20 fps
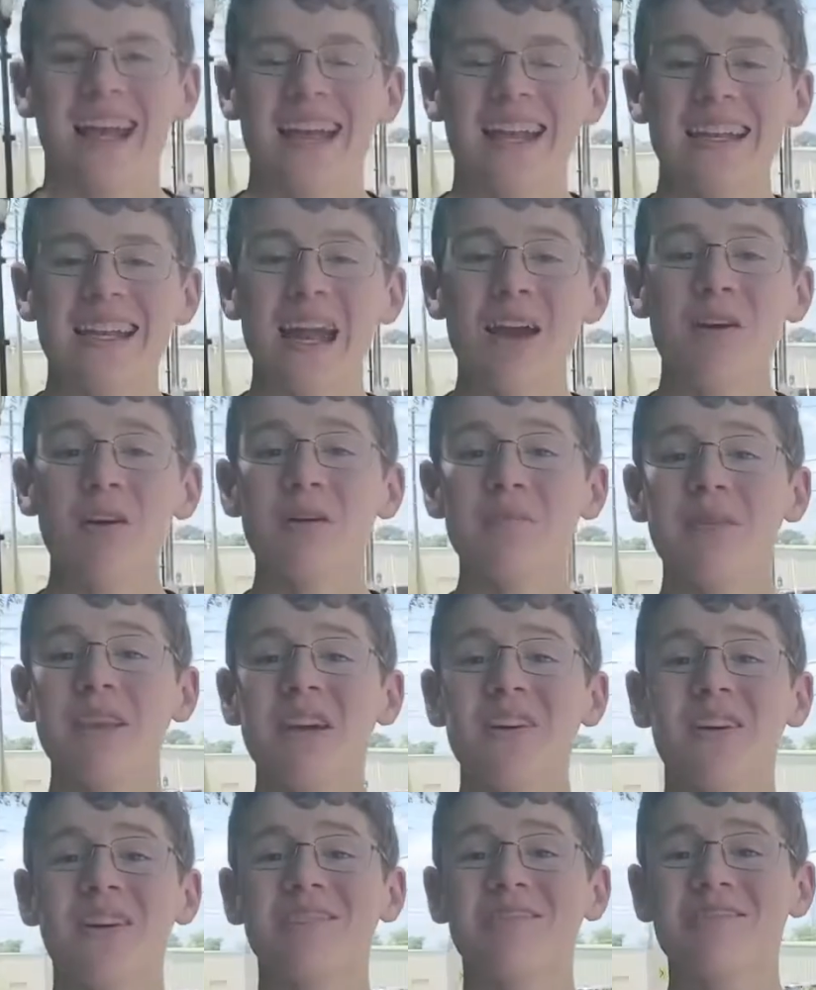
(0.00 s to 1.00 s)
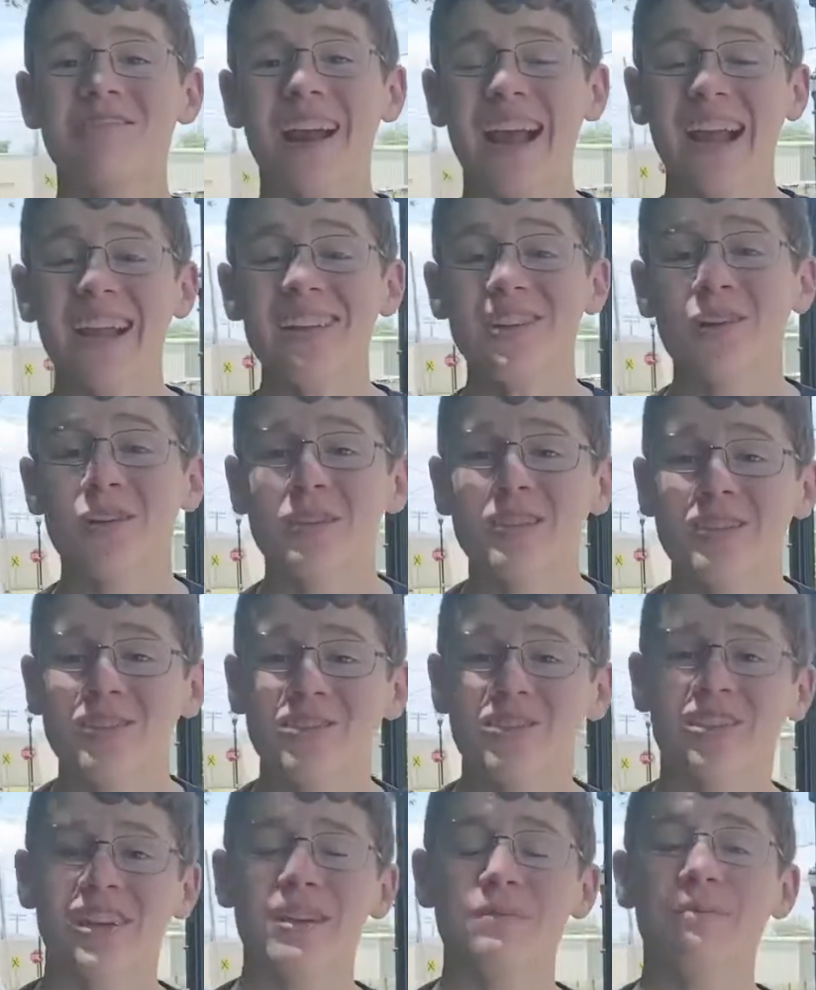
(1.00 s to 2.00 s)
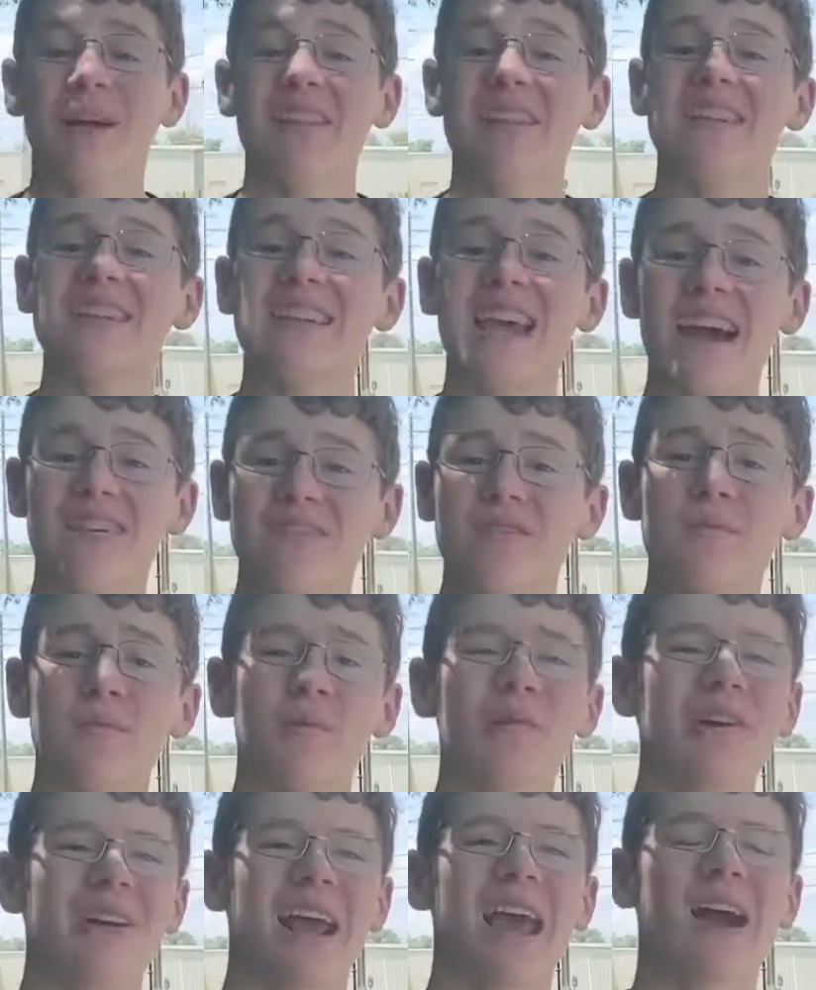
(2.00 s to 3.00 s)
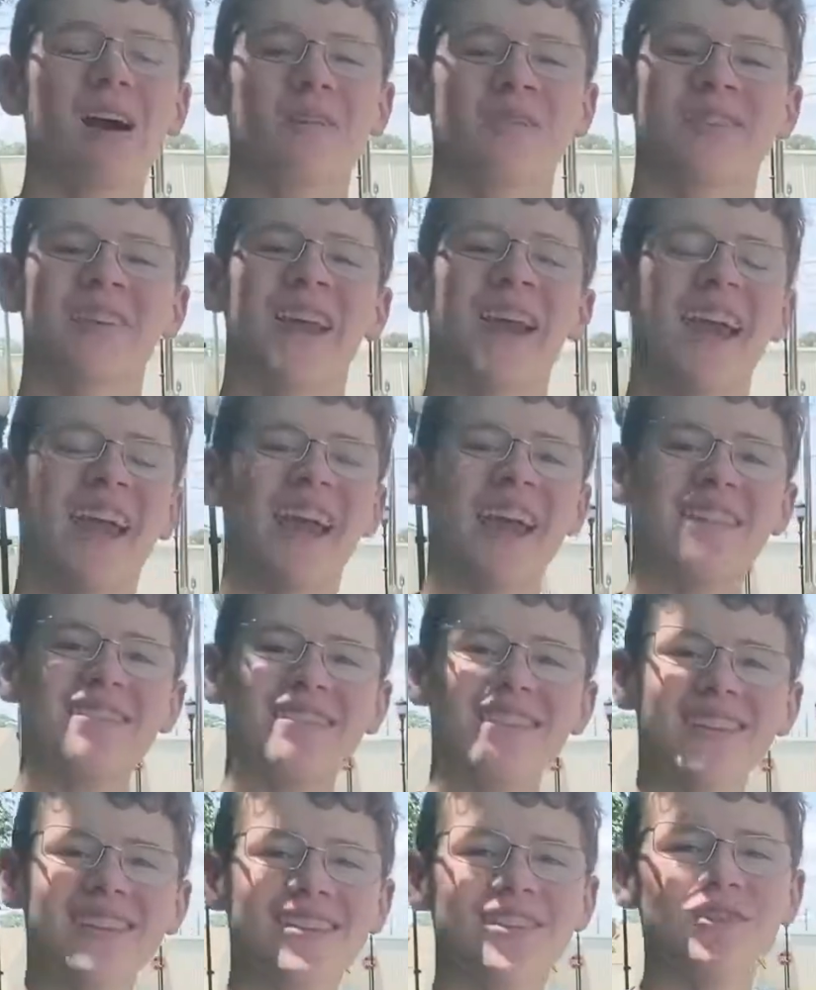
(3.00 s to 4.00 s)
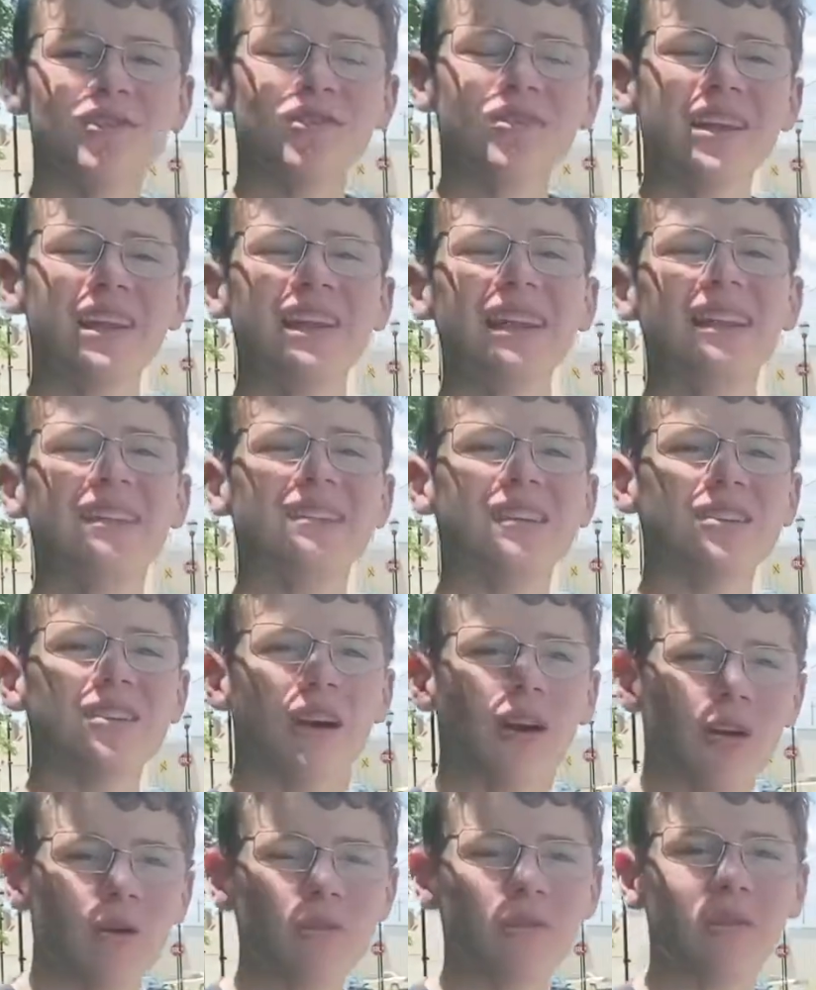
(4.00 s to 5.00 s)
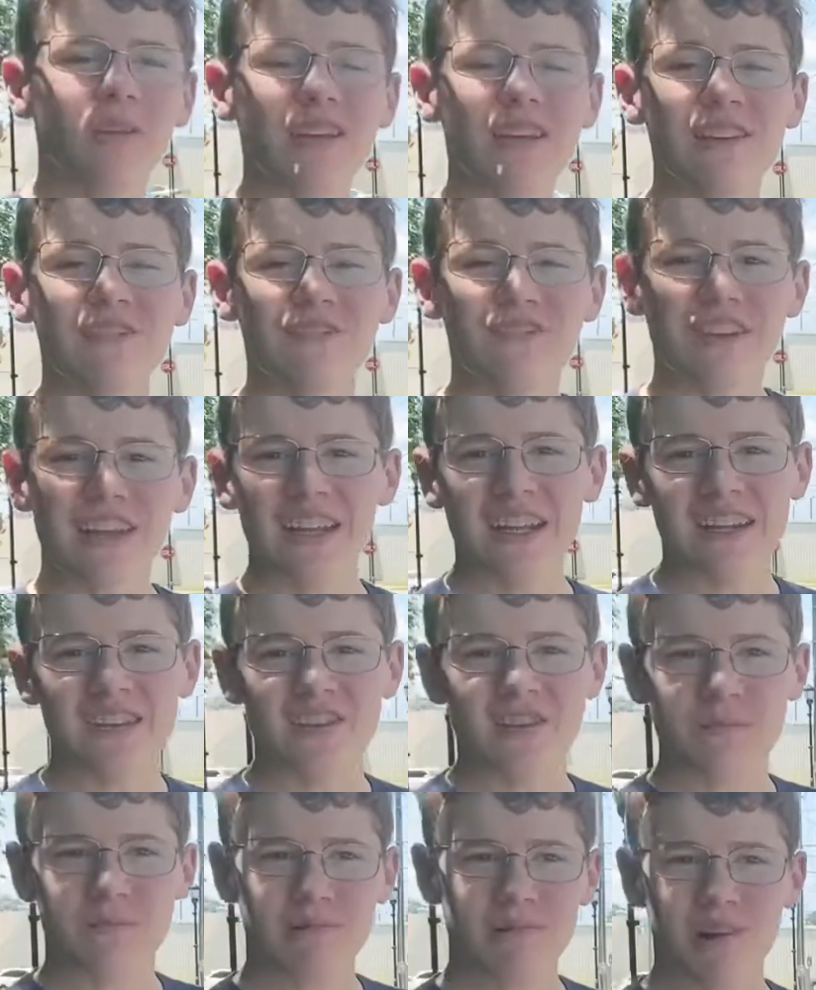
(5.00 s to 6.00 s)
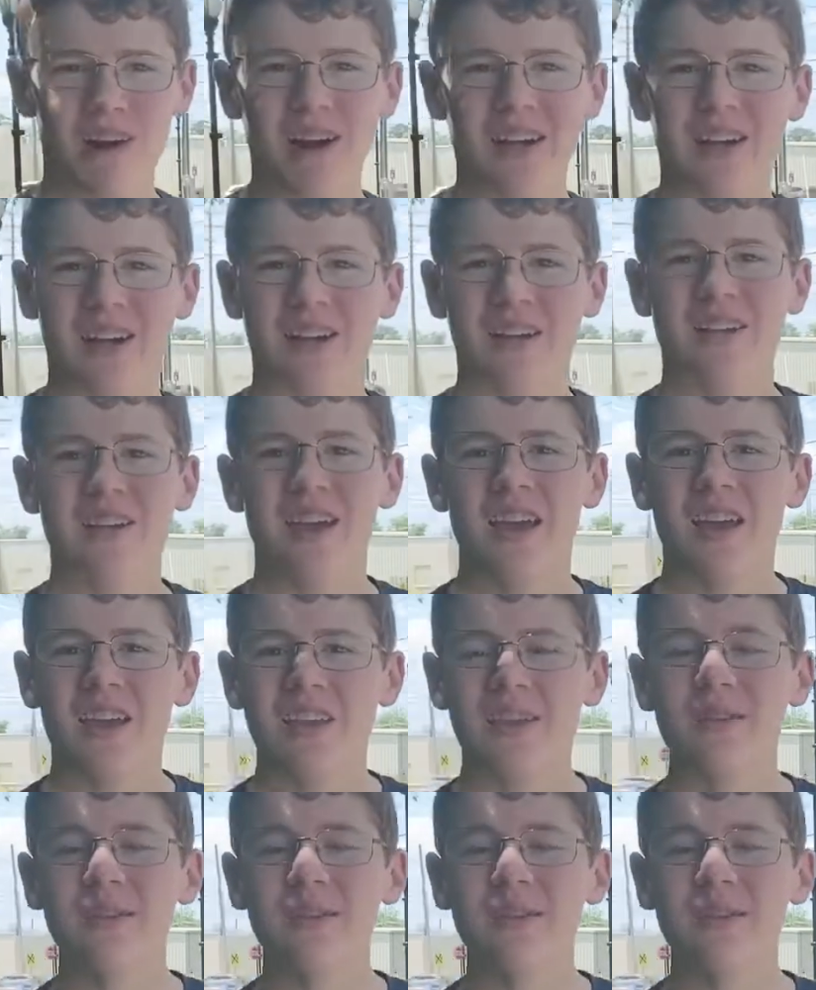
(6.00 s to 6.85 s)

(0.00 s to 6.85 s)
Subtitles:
Now I'm here on Randall Street by the Davenport House, and this street is a totally finished product. You